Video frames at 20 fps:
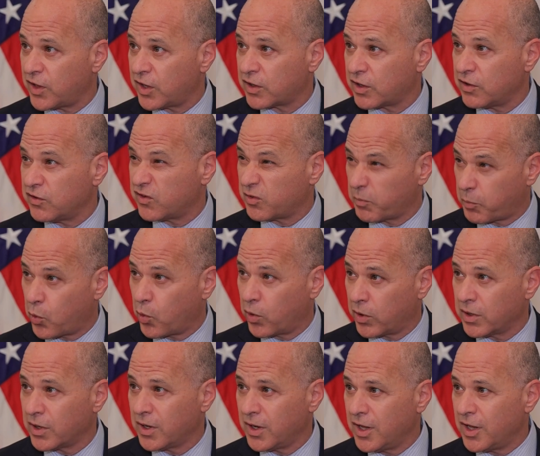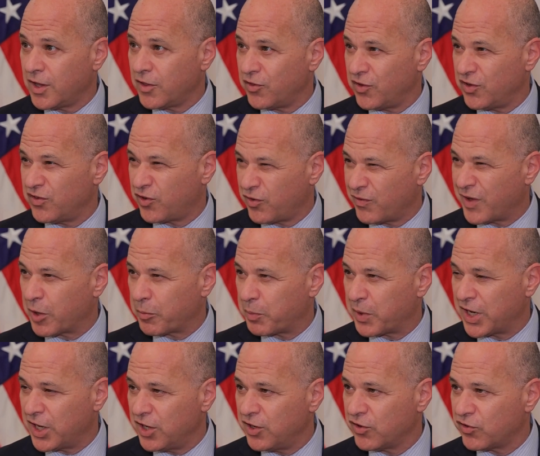that can support these
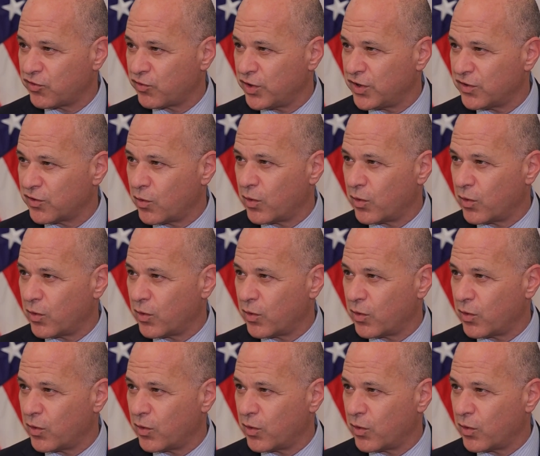developing industries